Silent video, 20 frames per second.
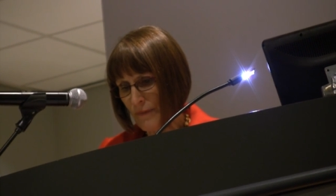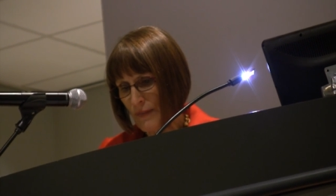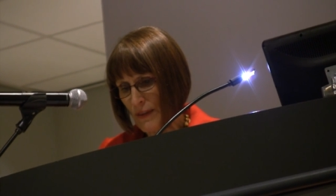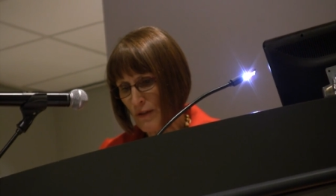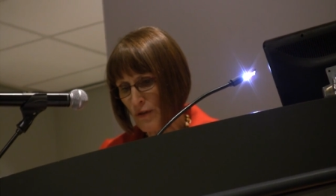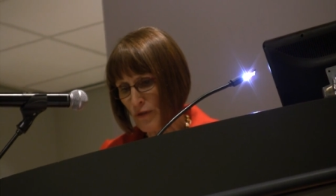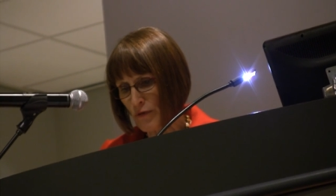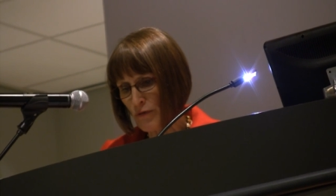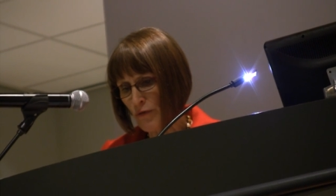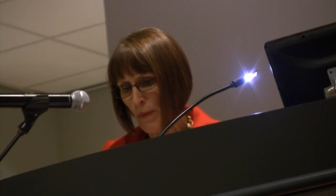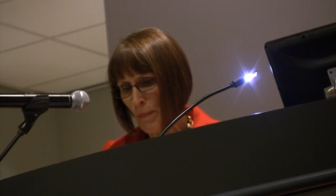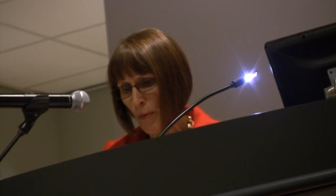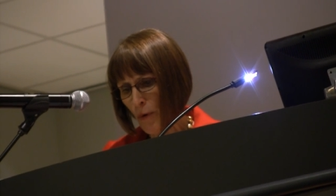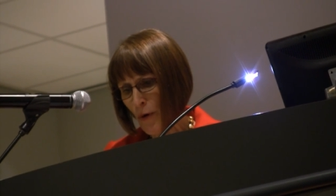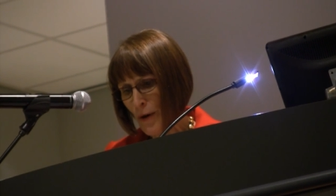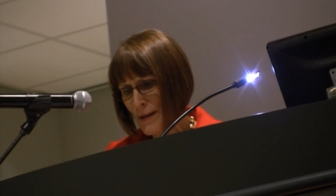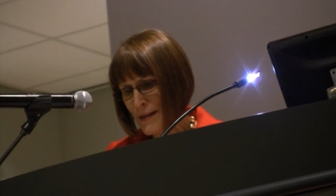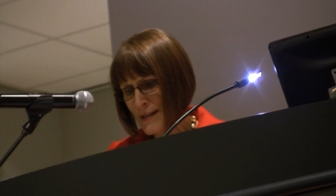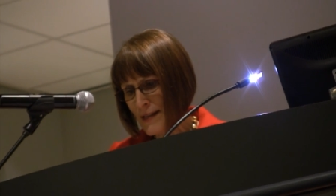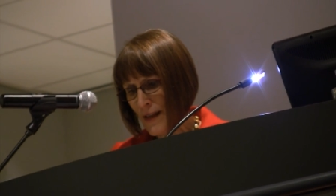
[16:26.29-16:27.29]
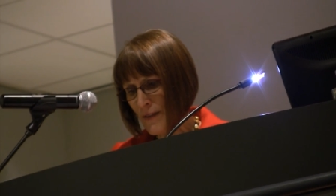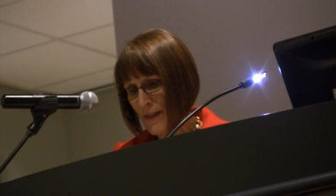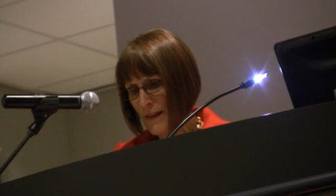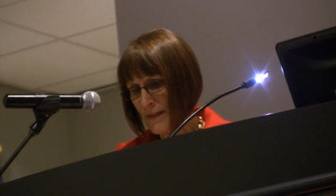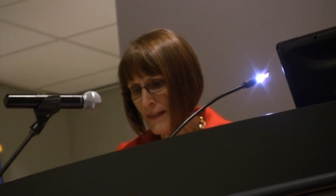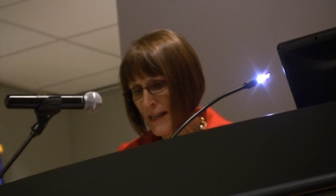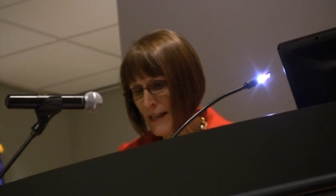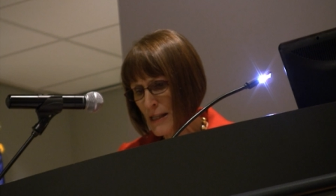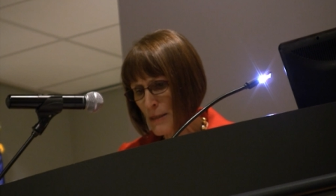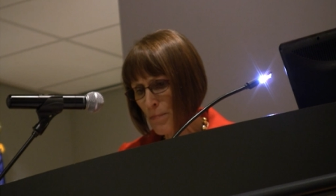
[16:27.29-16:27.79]
The report said
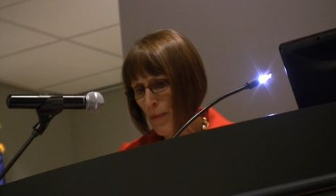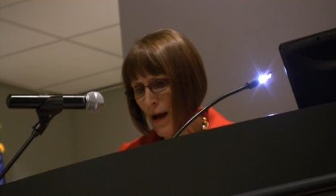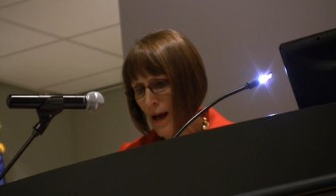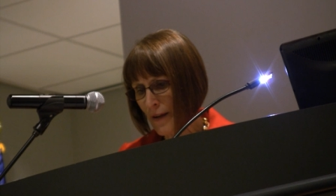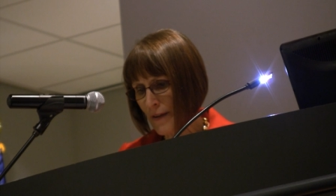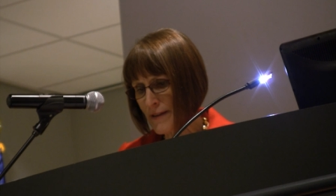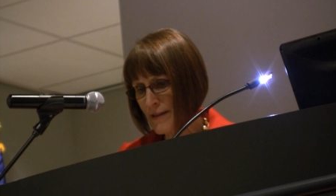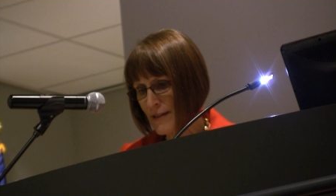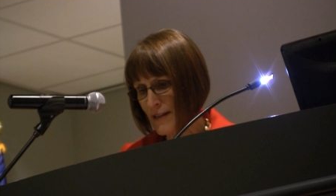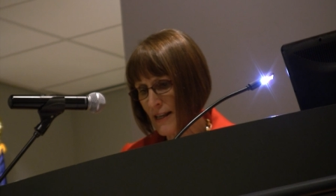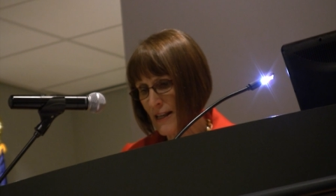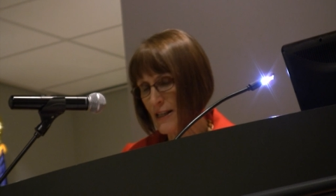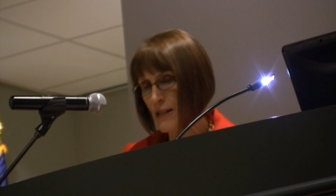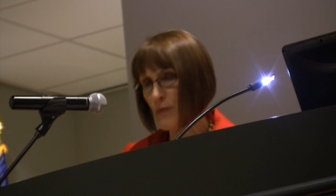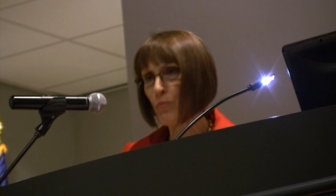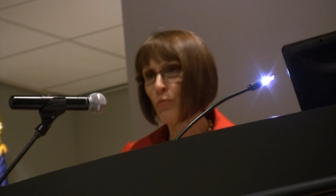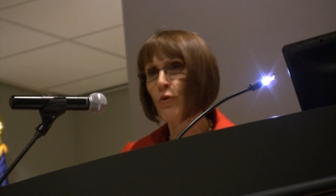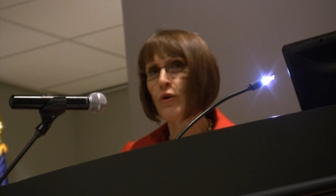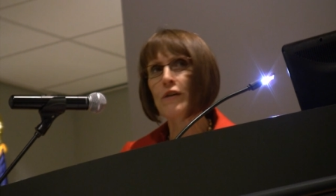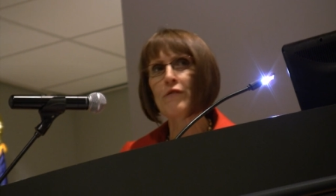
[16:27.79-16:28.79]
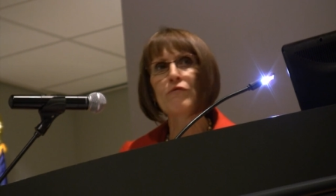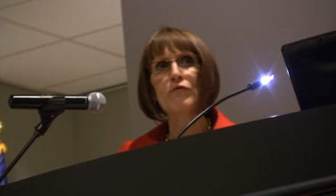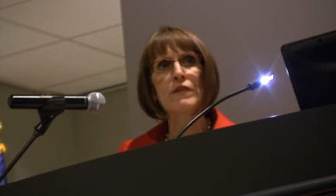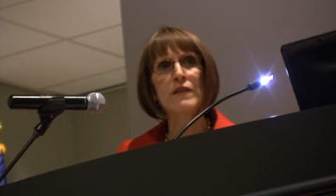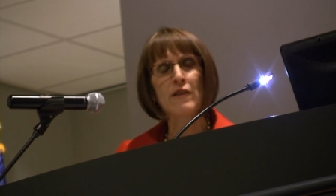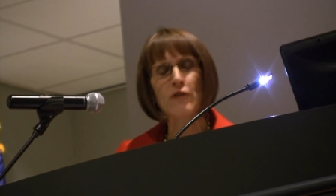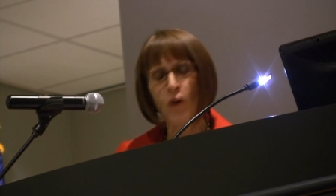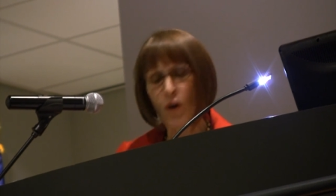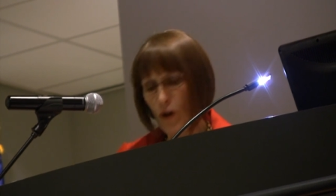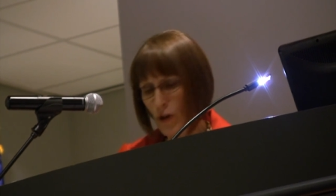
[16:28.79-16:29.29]
that these policies would
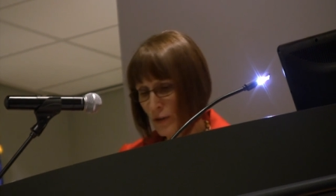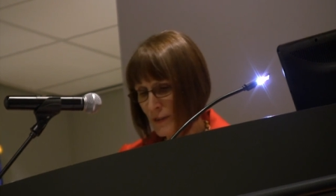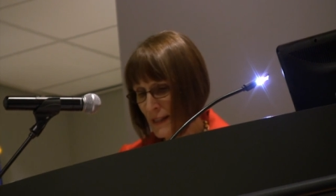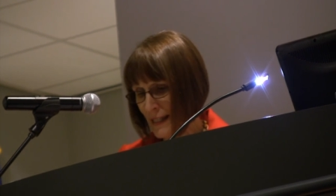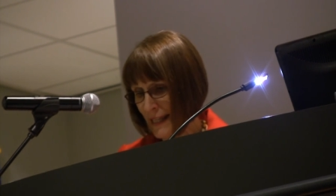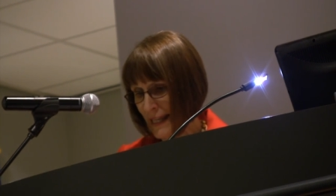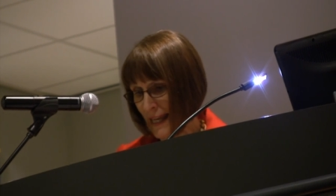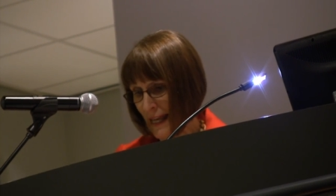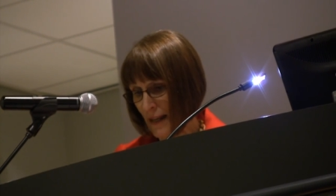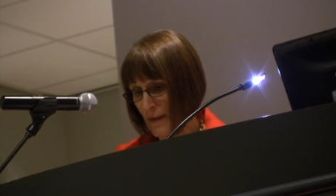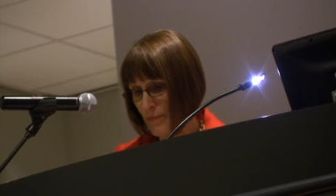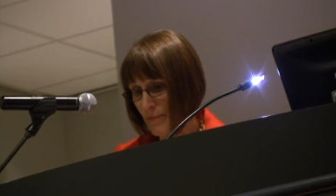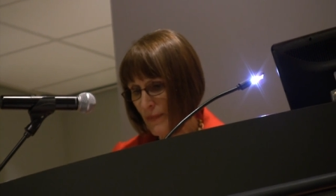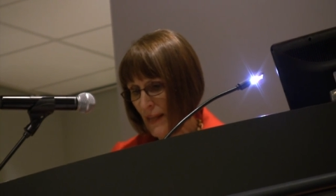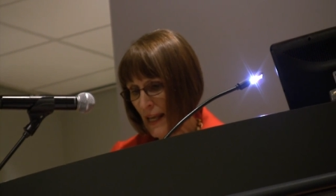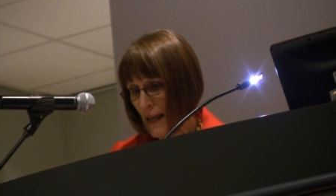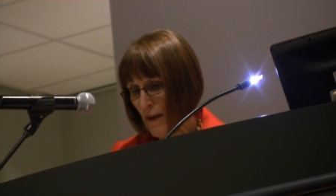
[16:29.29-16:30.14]
result in